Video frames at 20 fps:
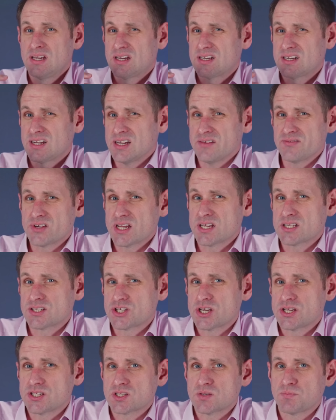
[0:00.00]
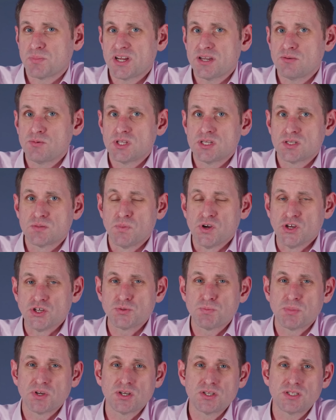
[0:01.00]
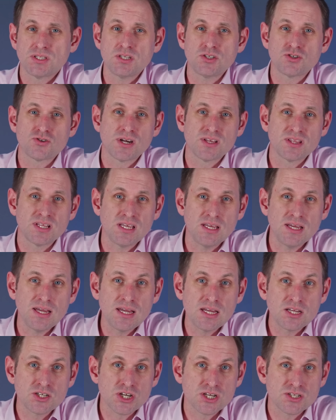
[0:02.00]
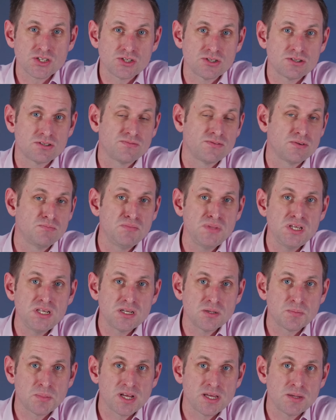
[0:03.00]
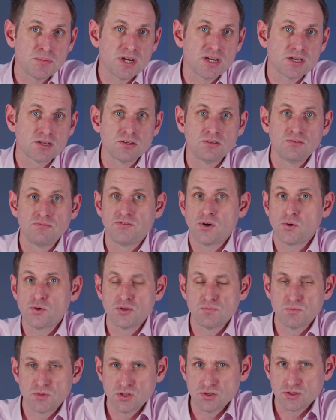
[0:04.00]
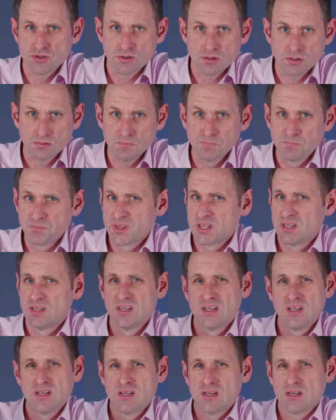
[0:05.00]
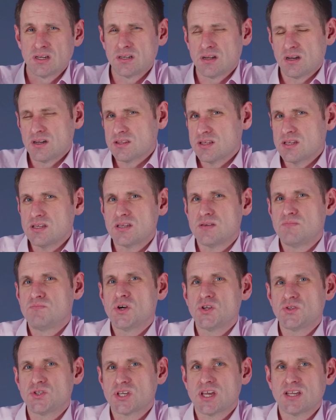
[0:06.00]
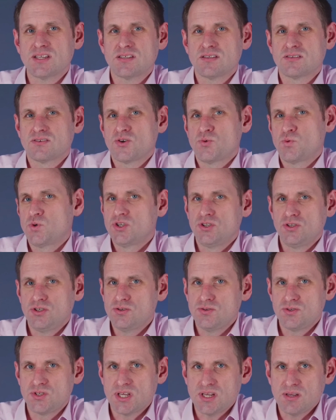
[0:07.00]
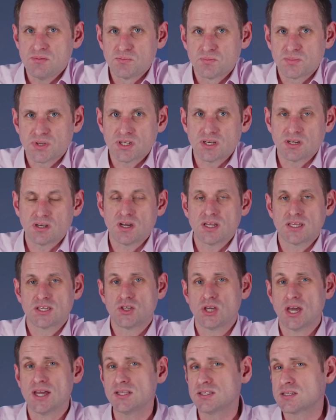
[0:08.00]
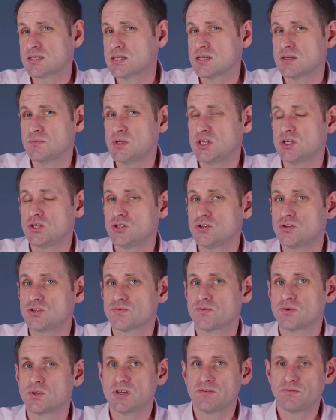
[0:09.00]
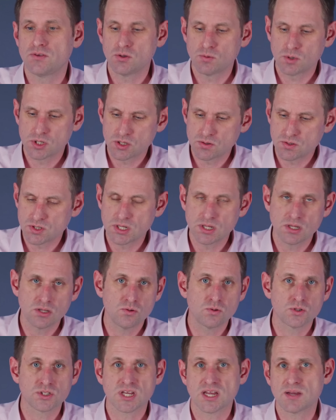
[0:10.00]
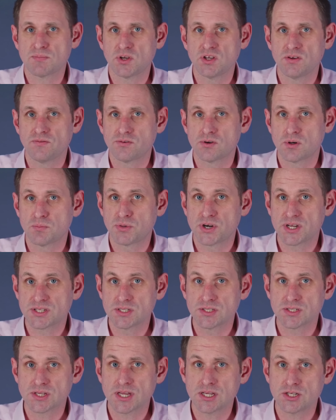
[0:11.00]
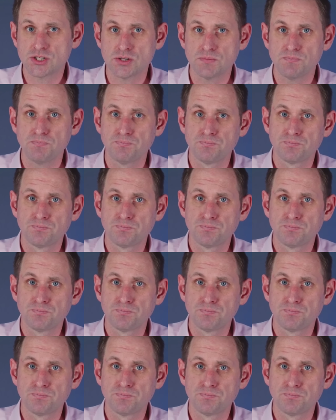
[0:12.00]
And I haven't had a chance to play with this much, but I did try out the Air gestures for media playback and volume control. And I think in most cases I wouldn't use it, but I can see it being useful if you were using your tablet for a presentation.